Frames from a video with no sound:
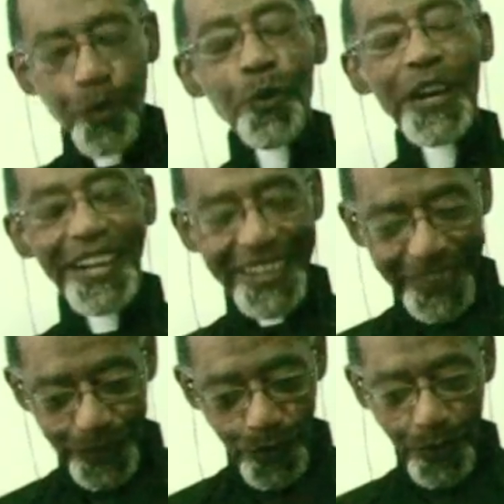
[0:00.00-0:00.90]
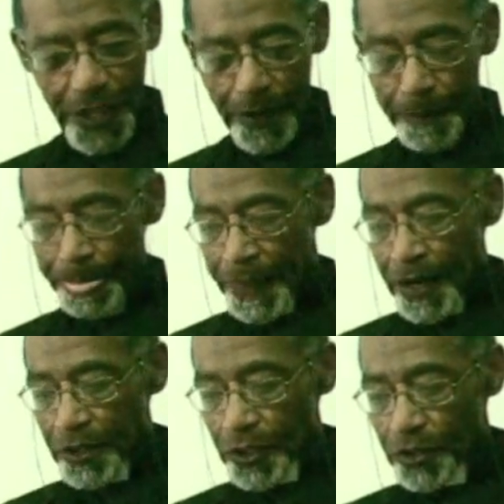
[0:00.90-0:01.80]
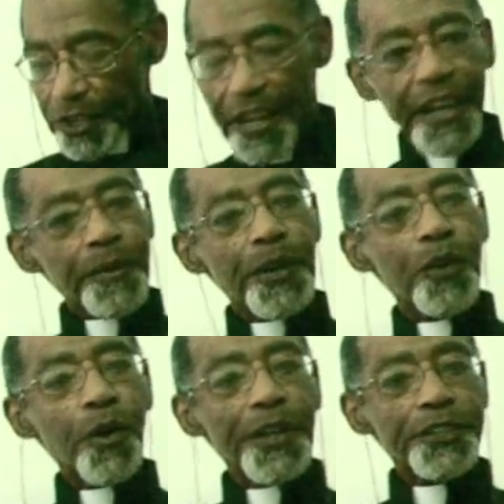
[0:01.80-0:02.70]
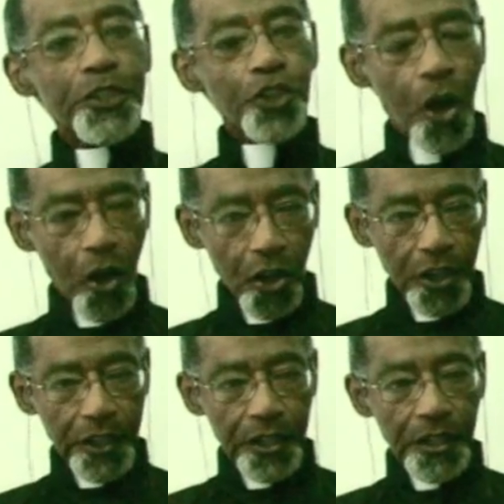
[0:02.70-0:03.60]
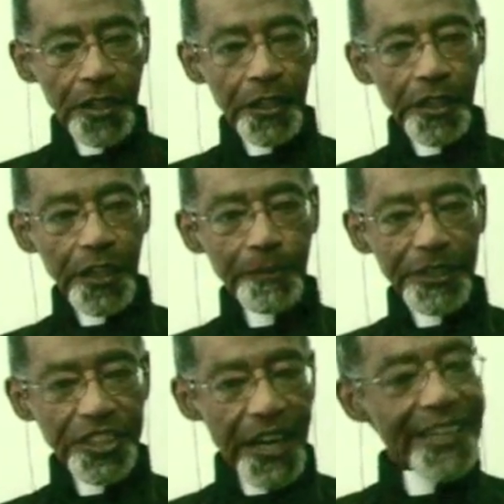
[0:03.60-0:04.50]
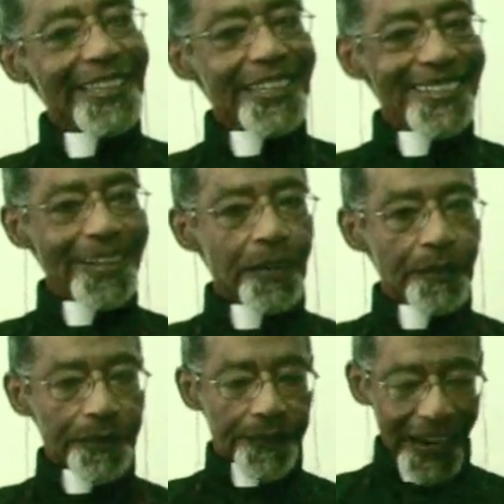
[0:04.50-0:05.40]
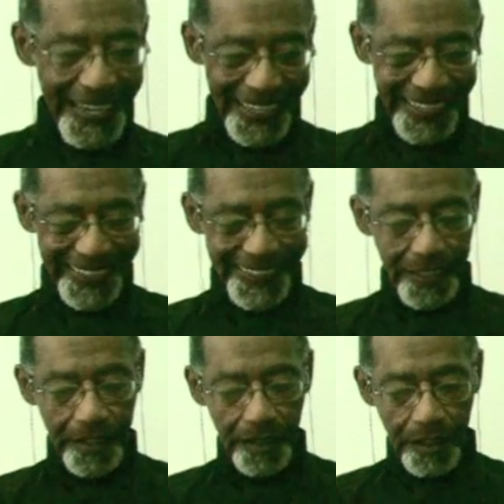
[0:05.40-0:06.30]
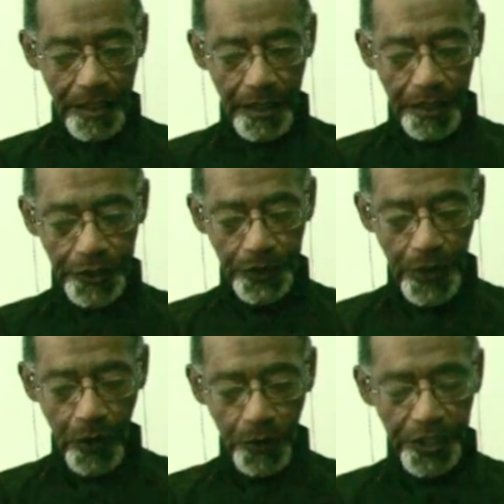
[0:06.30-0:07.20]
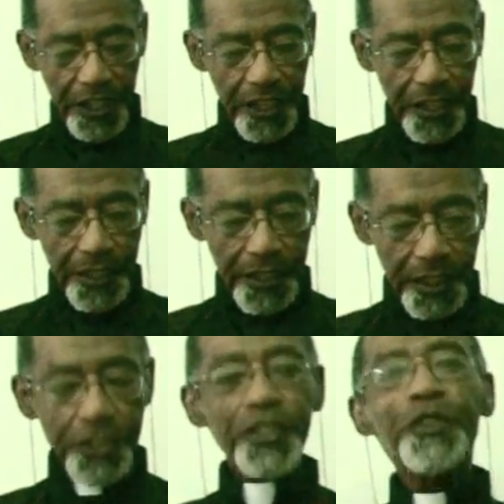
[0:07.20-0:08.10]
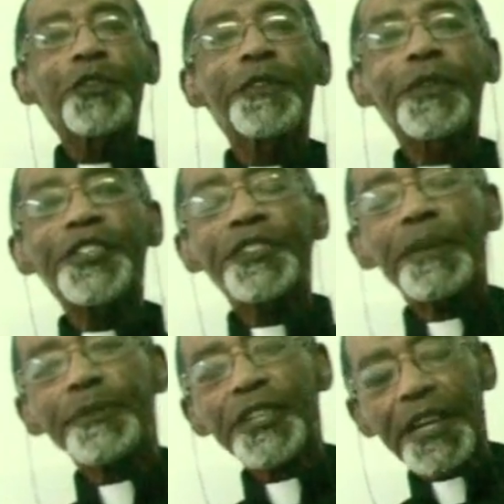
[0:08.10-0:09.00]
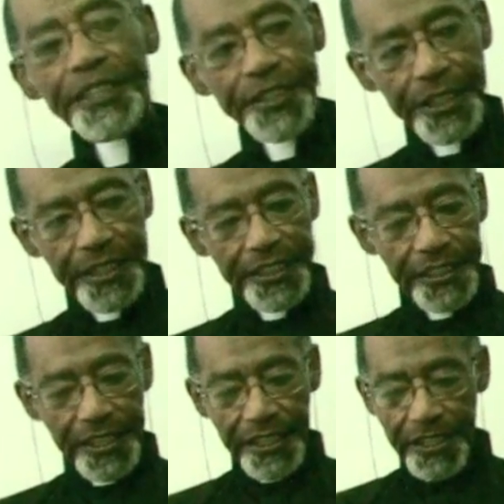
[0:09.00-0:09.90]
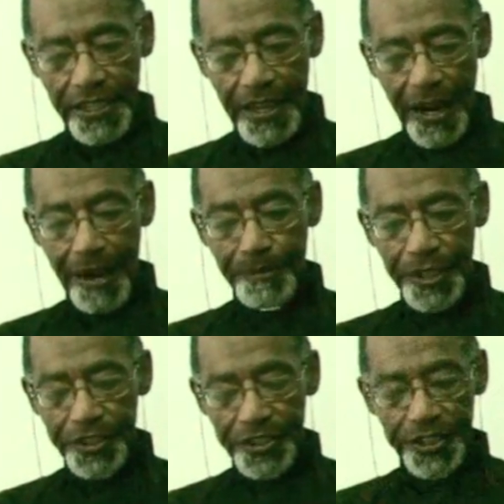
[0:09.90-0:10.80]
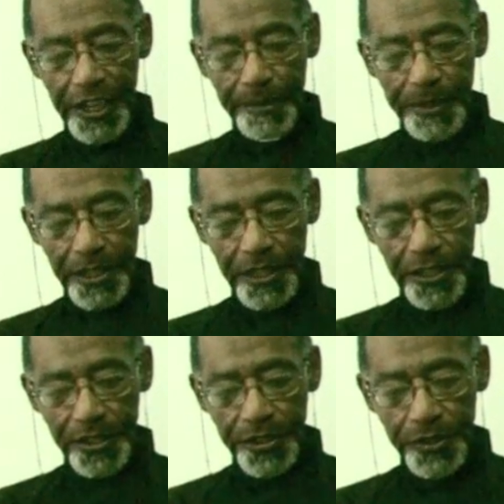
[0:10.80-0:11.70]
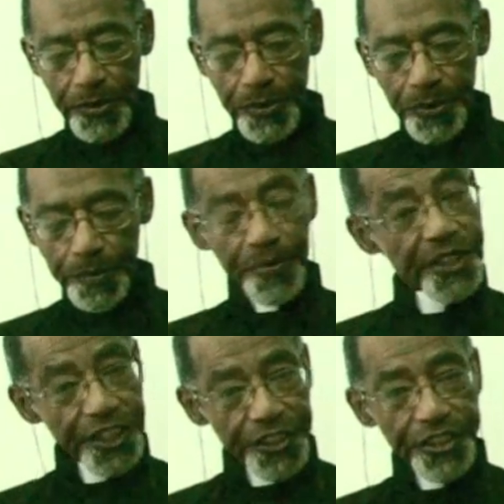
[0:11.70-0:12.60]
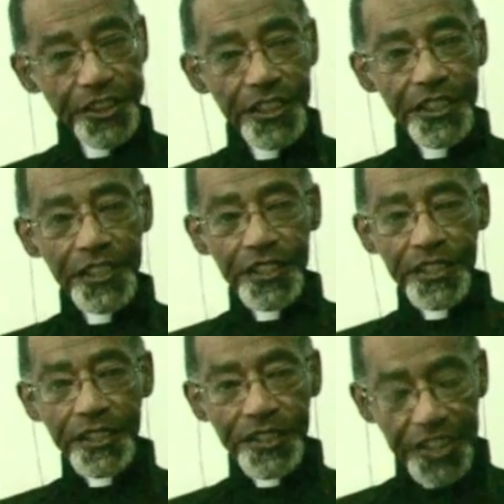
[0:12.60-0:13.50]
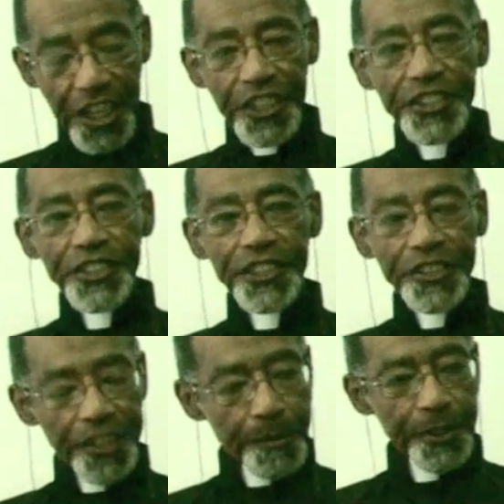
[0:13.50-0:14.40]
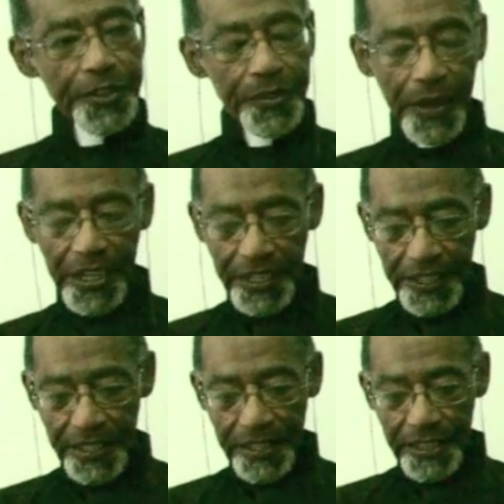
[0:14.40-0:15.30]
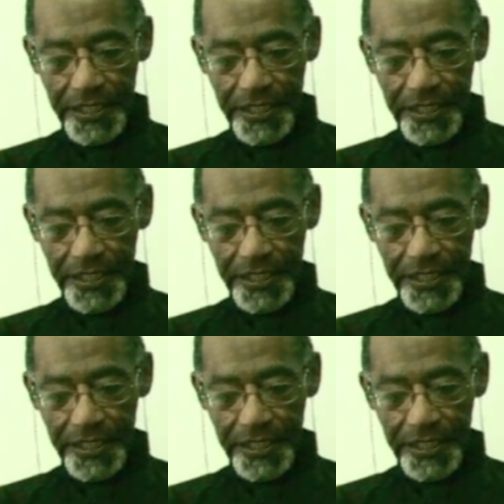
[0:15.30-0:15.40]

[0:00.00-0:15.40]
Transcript: wing, if you will. So today we're going to talk in a Masonic vein. As you know, the Institute of Christian and Masonic Studies, our mission statement is to preach, teach, to demonstrate